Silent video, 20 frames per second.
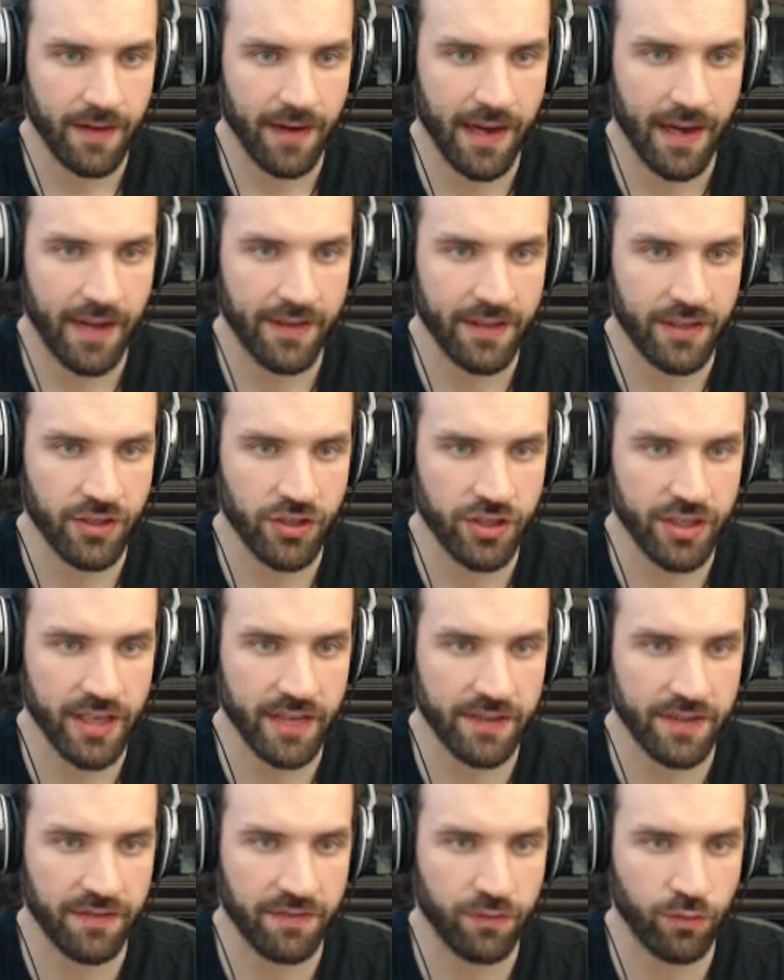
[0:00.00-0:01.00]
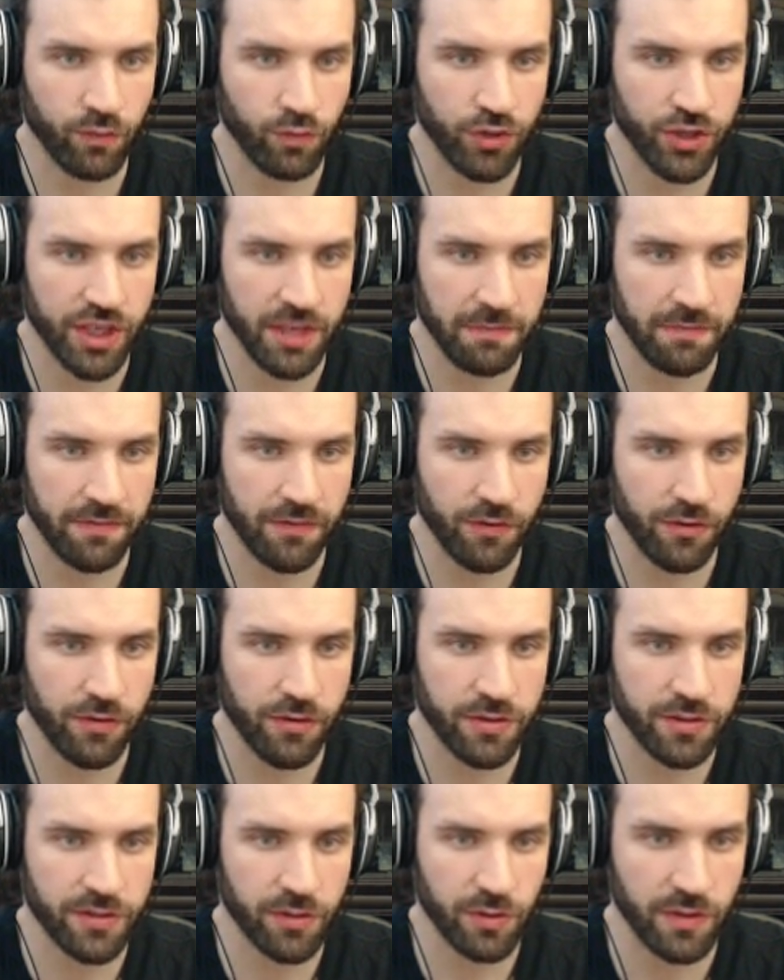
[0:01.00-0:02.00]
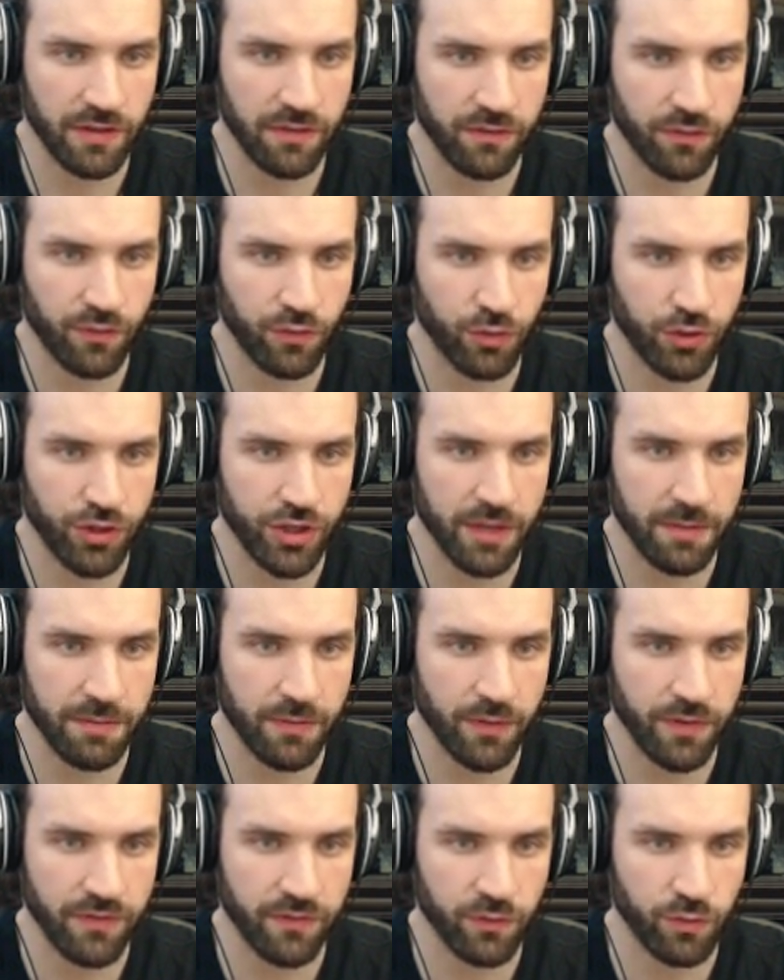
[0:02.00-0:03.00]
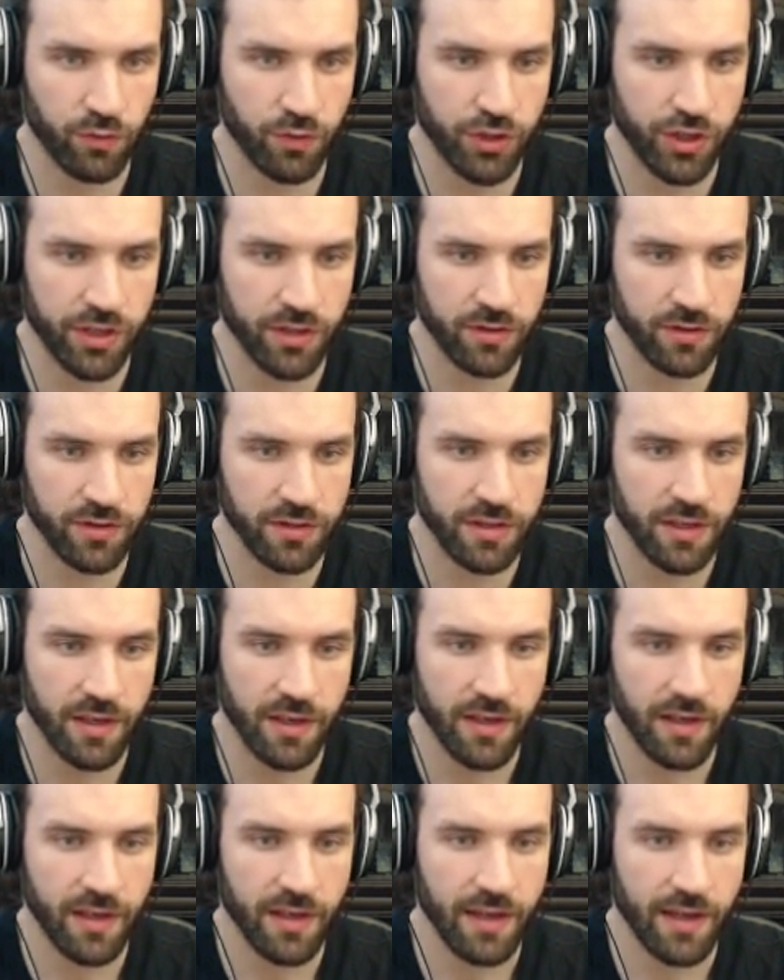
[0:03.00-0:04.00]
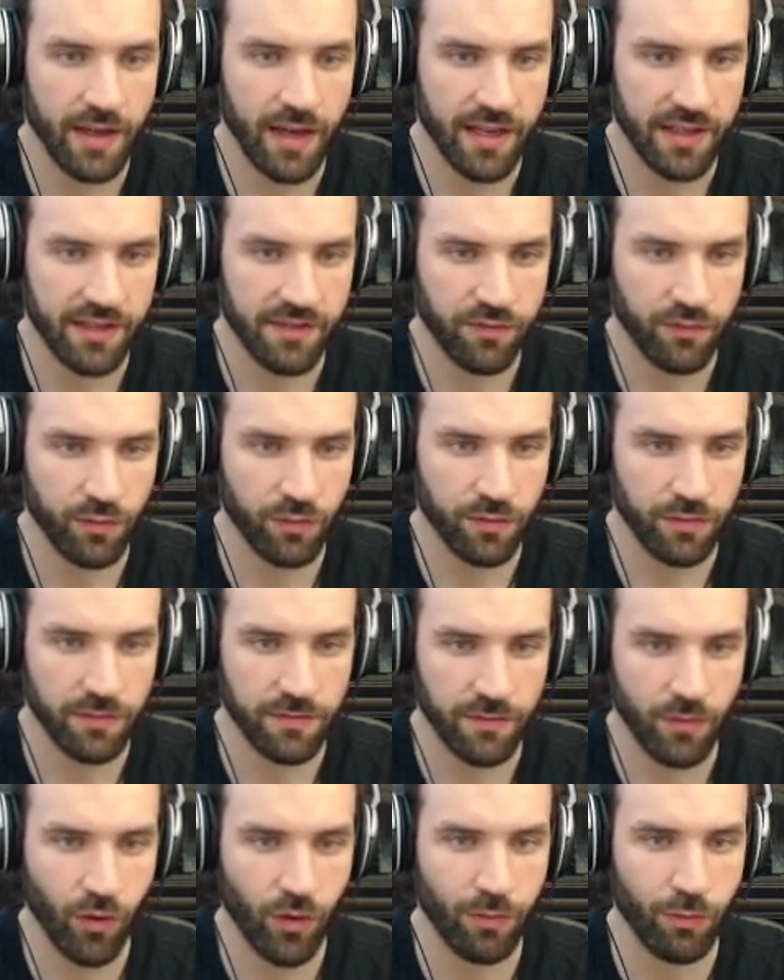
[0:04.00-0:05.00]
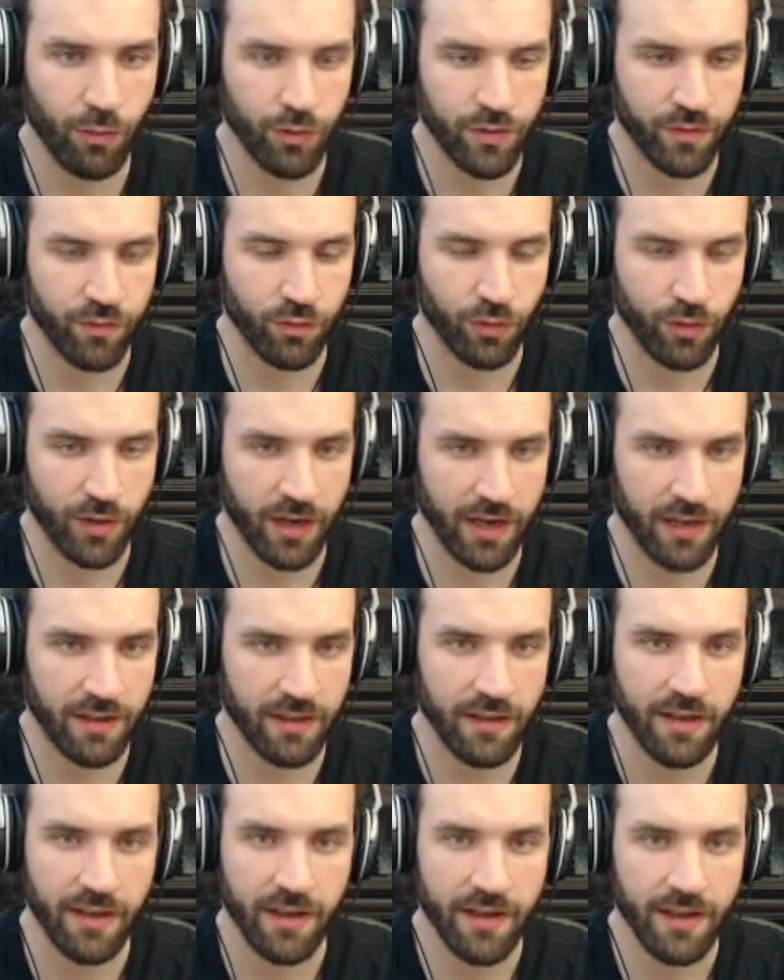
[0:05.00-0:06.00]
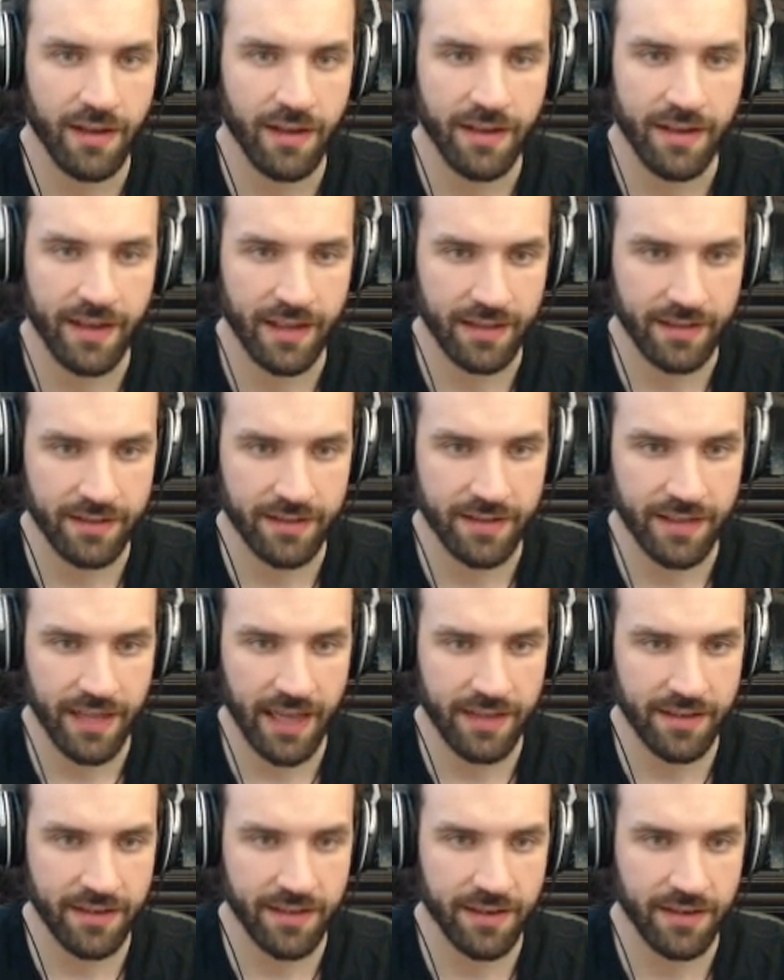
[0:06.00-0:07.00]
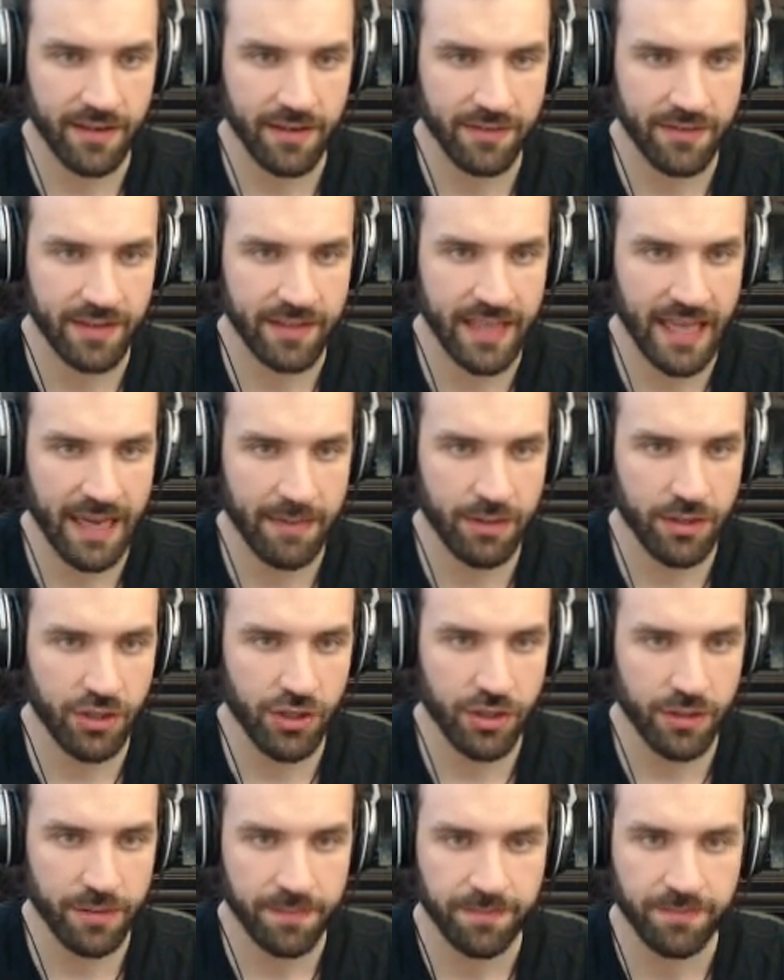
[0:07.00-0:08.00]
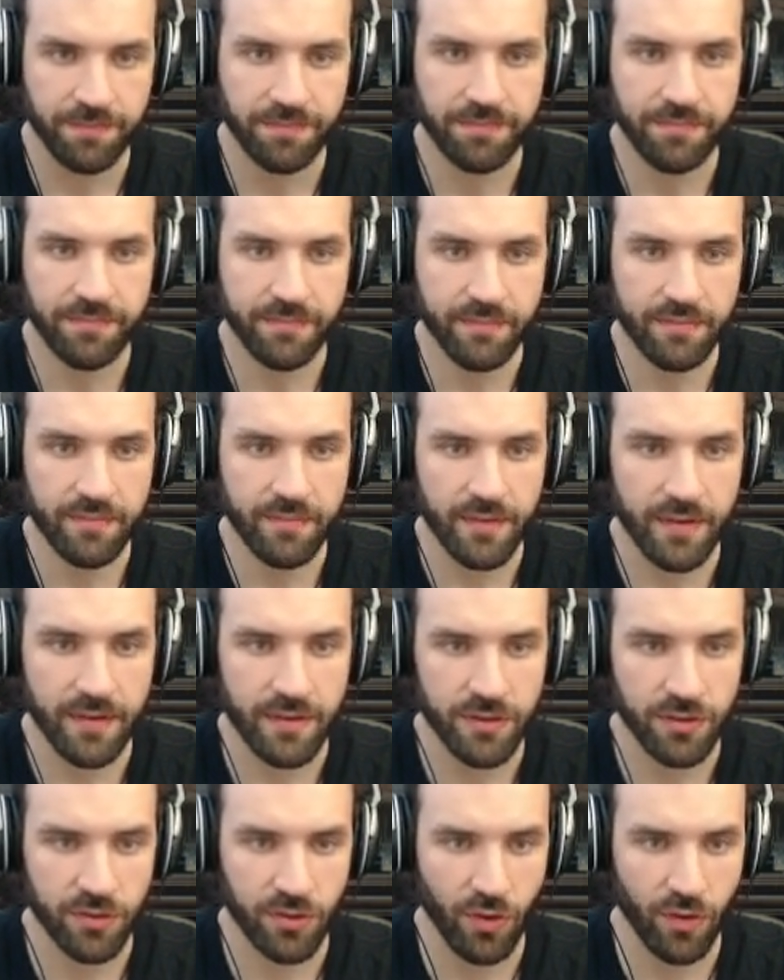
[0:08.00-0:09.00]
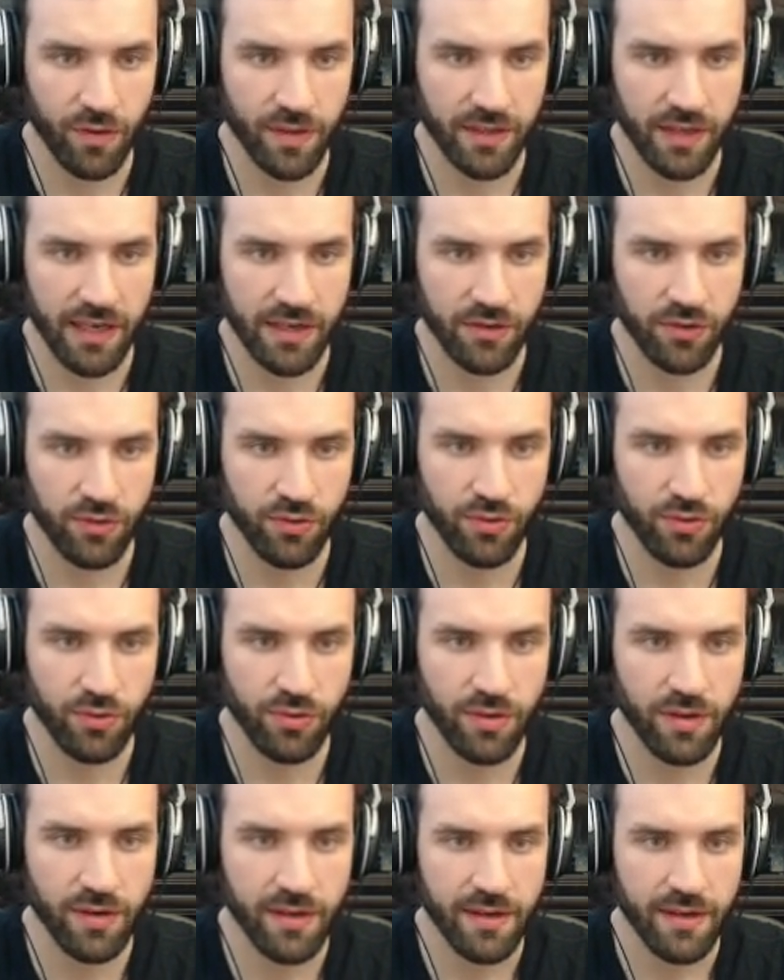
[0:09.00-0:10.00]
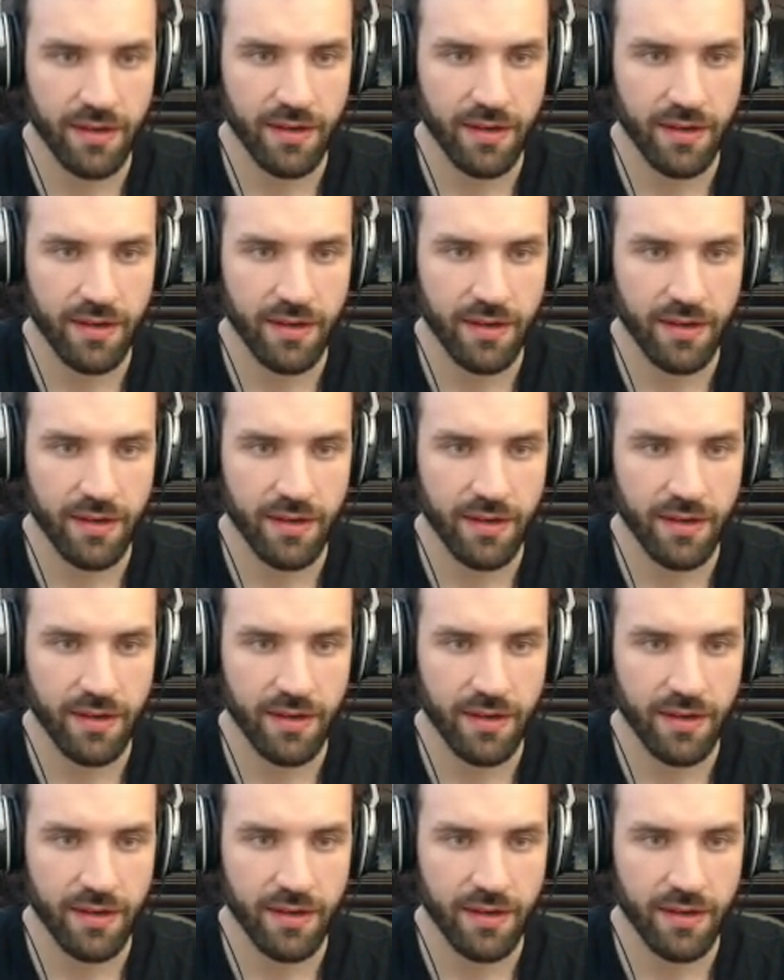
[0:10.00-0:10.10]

I then send the full ship first, so the full ship with full shields and almost full hull can tank the damage. So that I do,